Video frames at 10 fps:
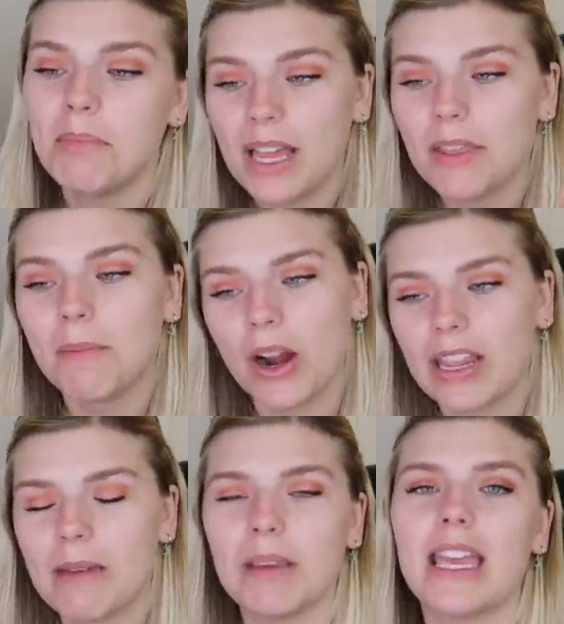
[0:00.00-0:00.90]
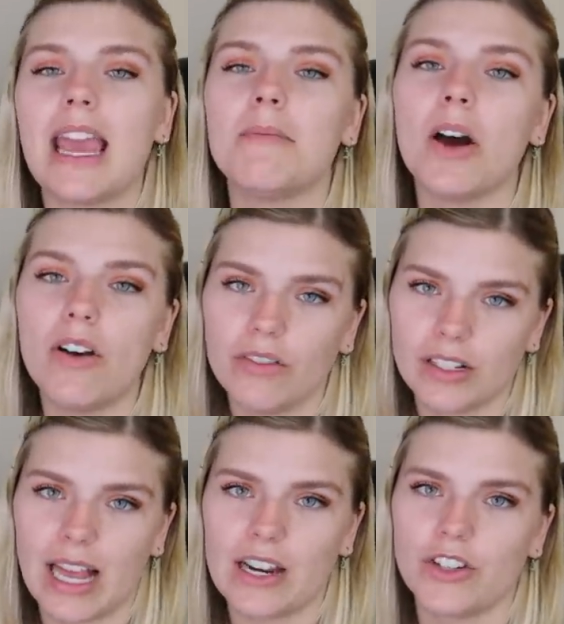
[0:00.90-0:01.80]
But the market became
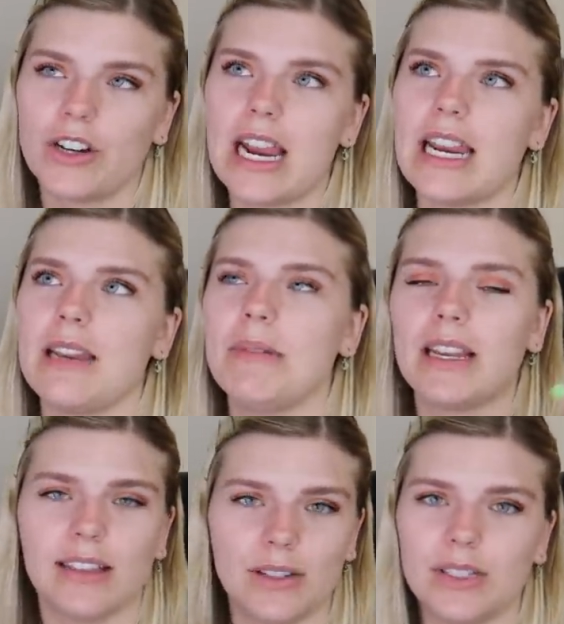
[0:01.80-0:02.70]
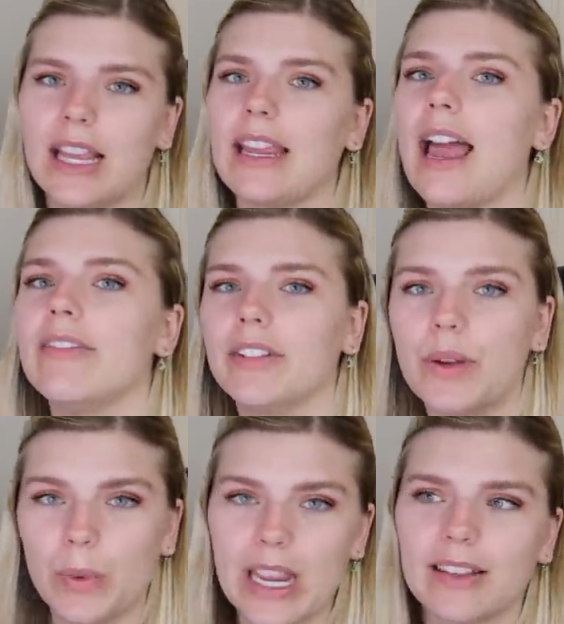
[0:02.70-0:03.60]
oversaturated because it was like every
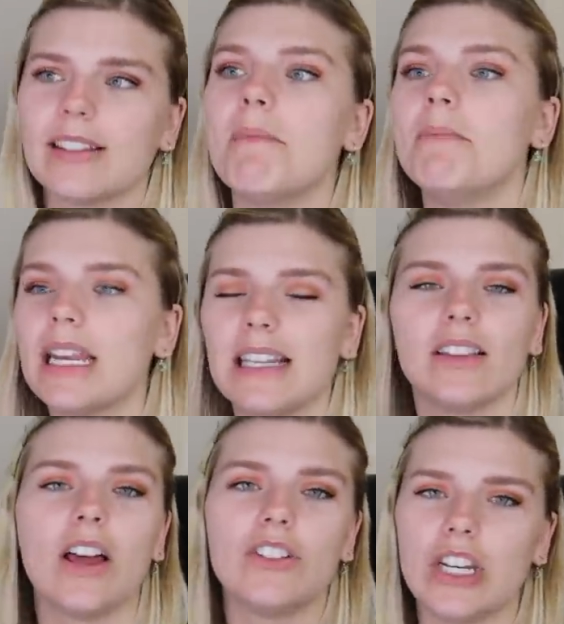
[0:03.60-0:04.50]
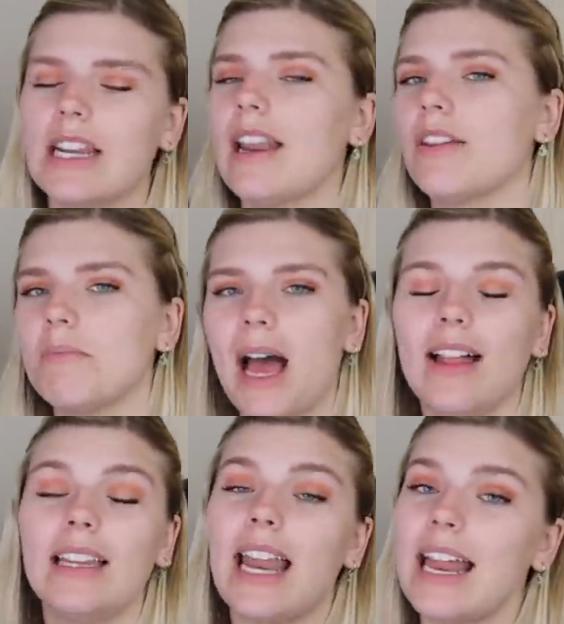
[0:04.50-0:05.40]
week somebody's launching another
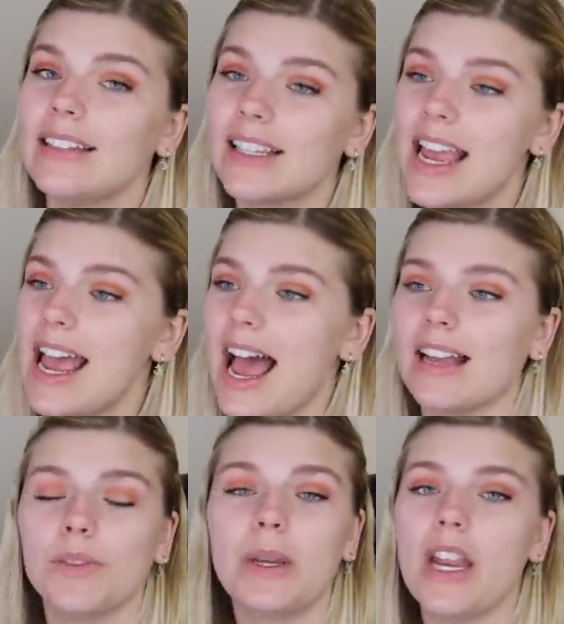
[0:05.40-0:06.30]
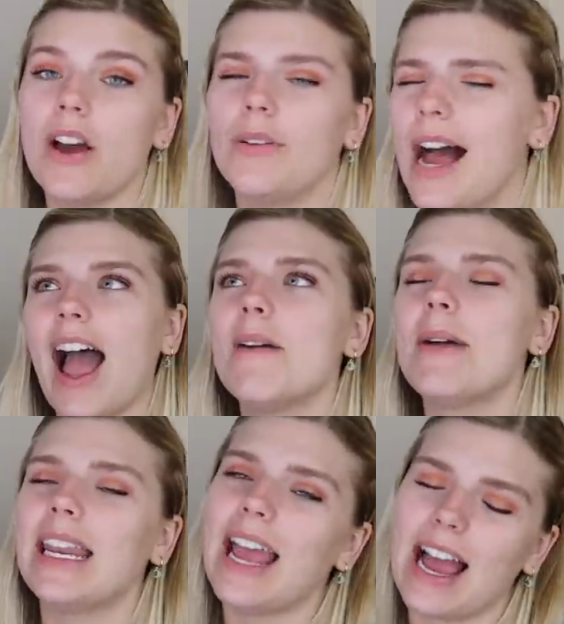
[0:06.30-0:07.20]
palette, and as we know, how
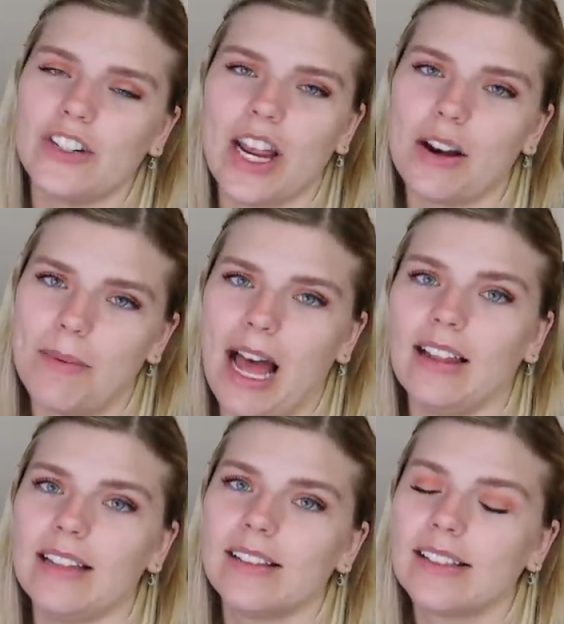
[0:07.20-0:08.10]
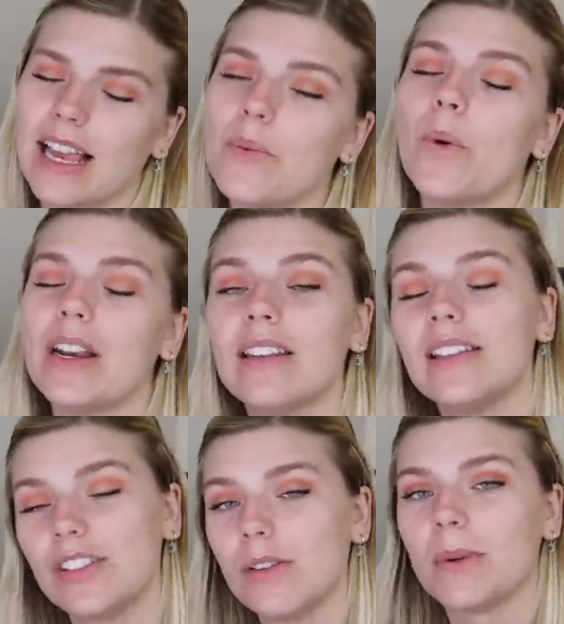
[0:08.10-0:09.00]
many eyeshadow palettes can one
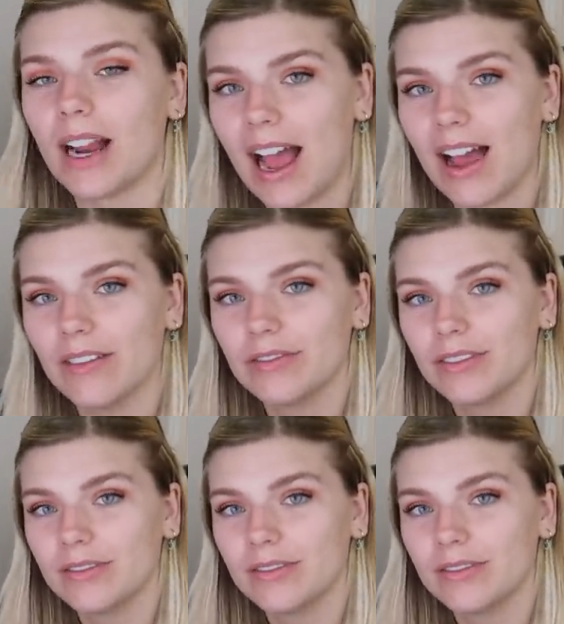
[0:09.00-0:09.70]
consumer have?